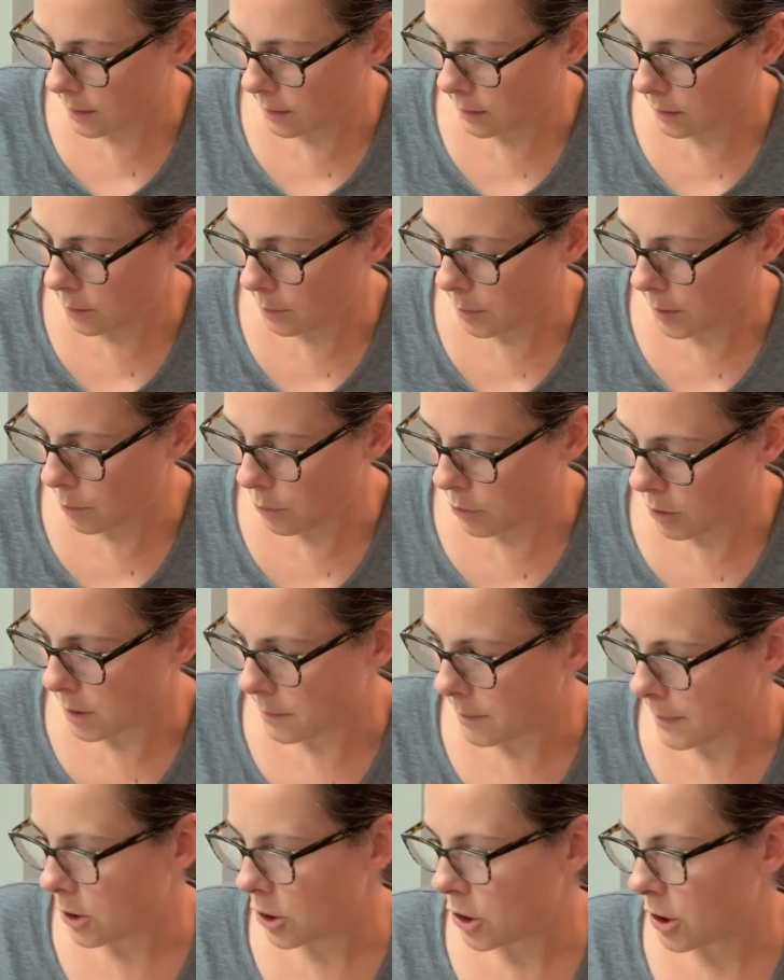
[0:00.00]
a little bit more
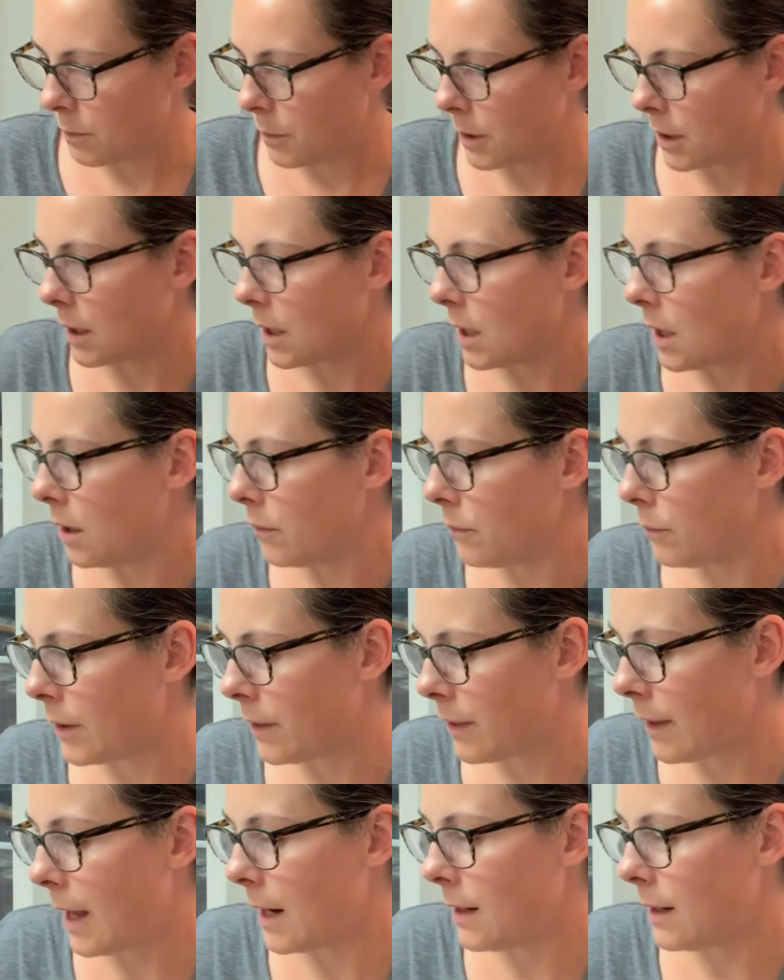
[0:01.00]
dimension with the
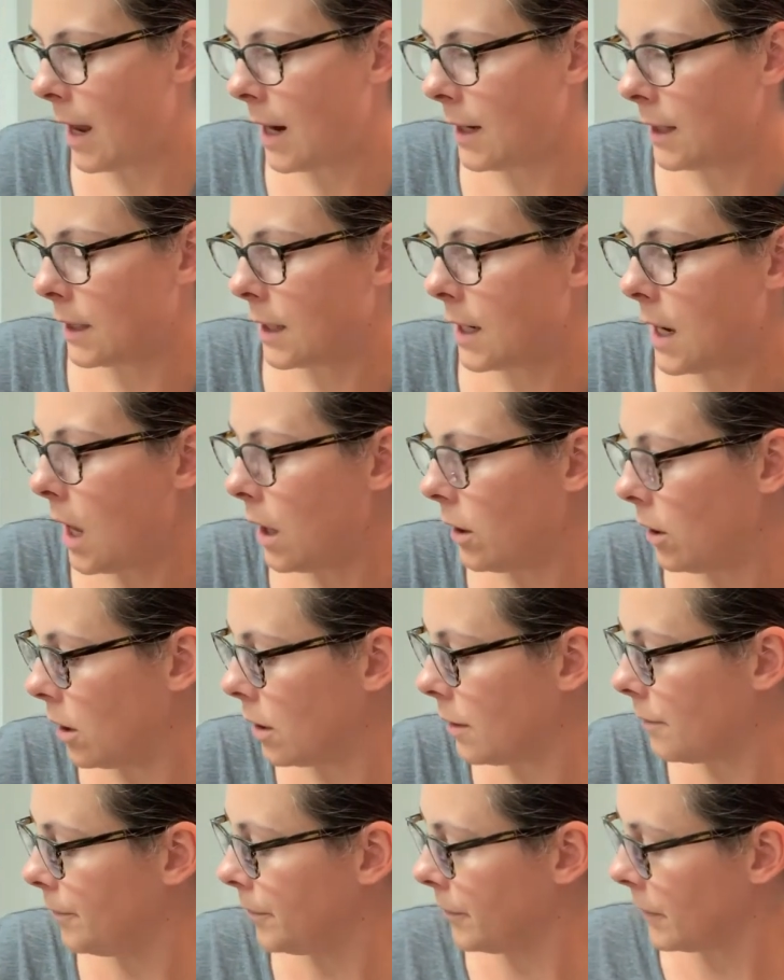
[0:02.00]
with that added
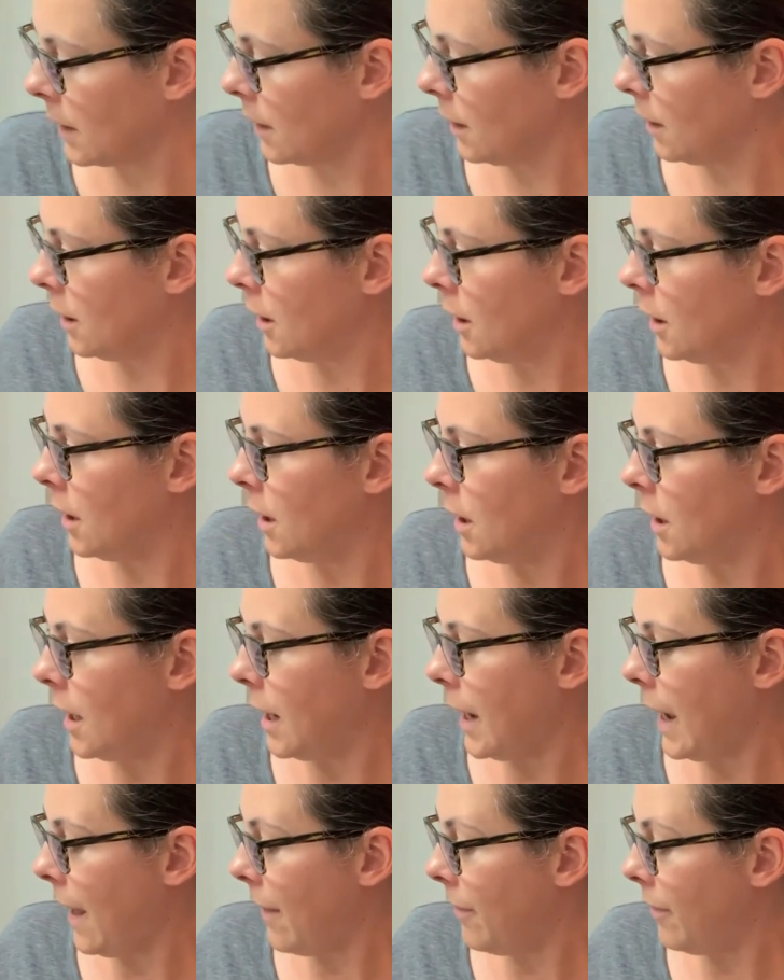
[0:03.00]
color.
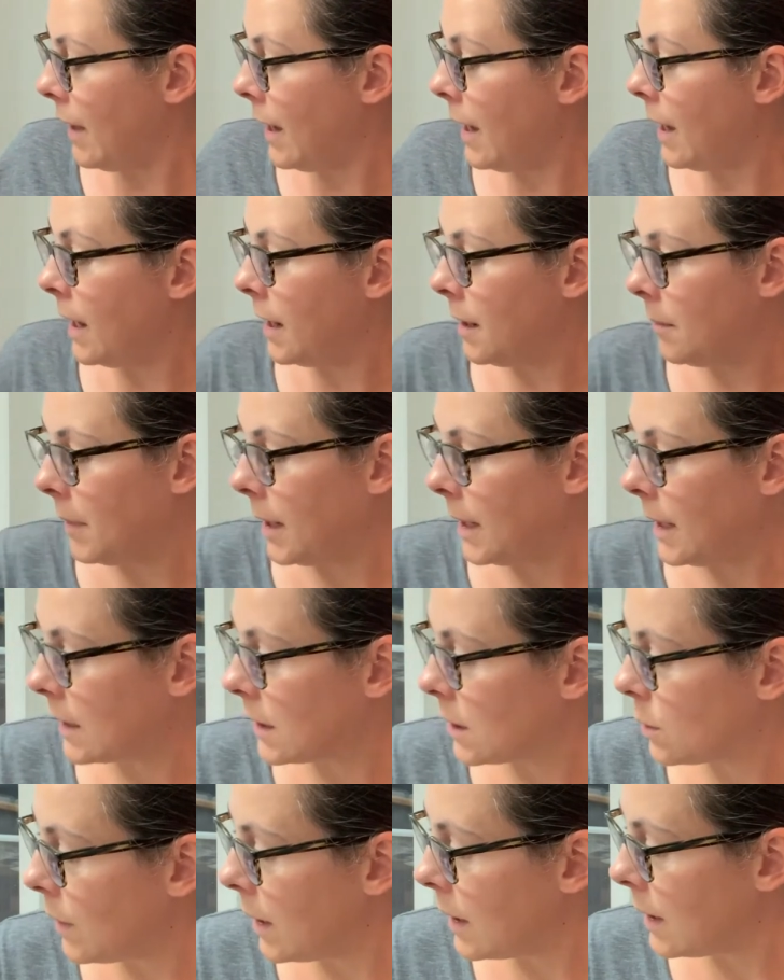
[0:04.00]
And then my
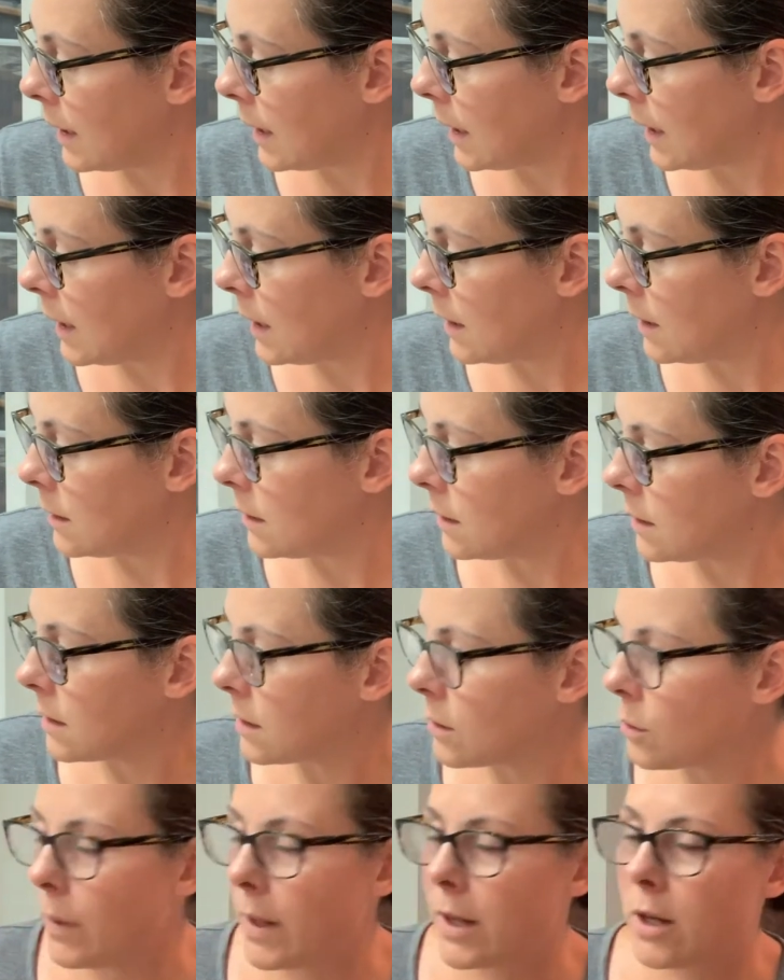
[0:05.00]
next one
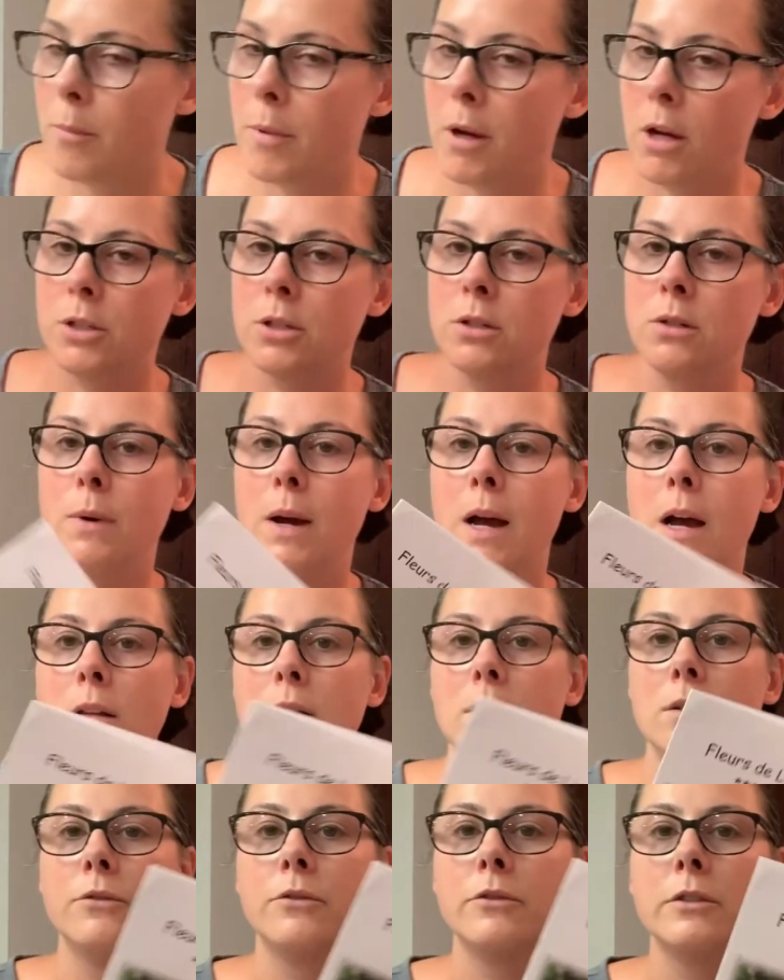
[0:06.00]
is Quakerball de
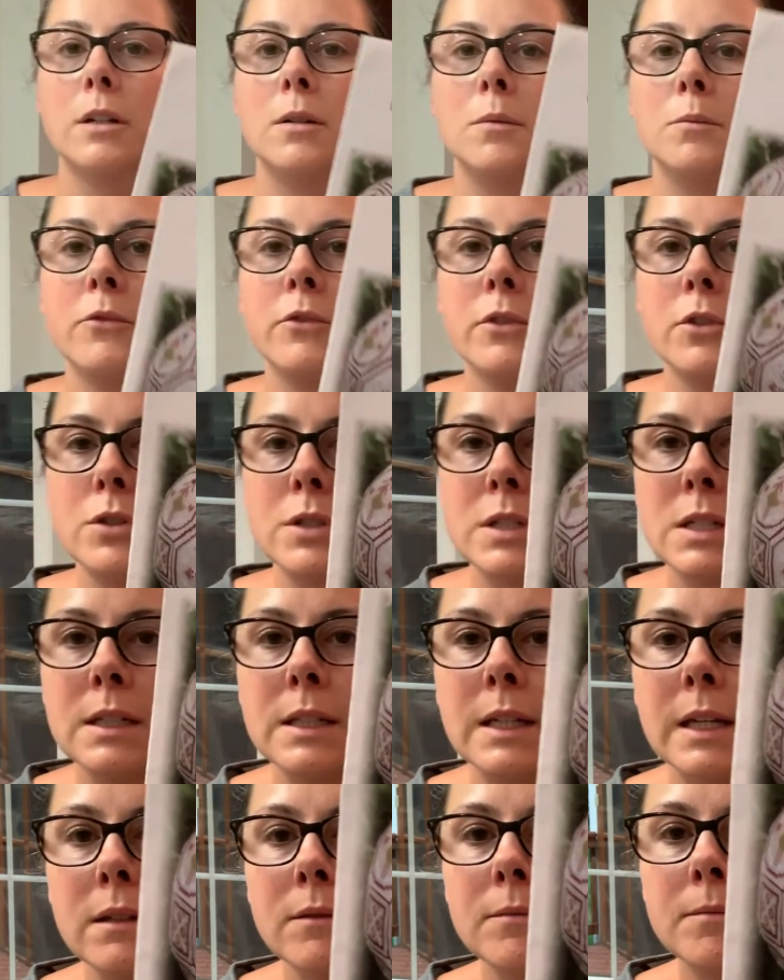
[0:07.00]
Noel from Fleurs de
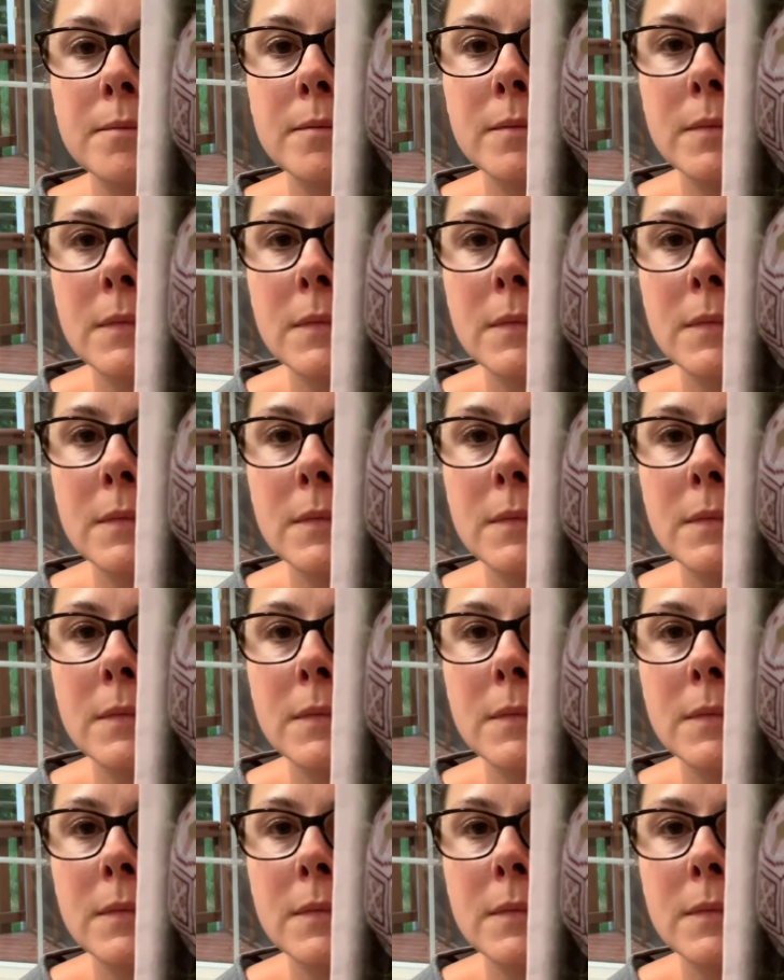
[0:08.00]
Lin.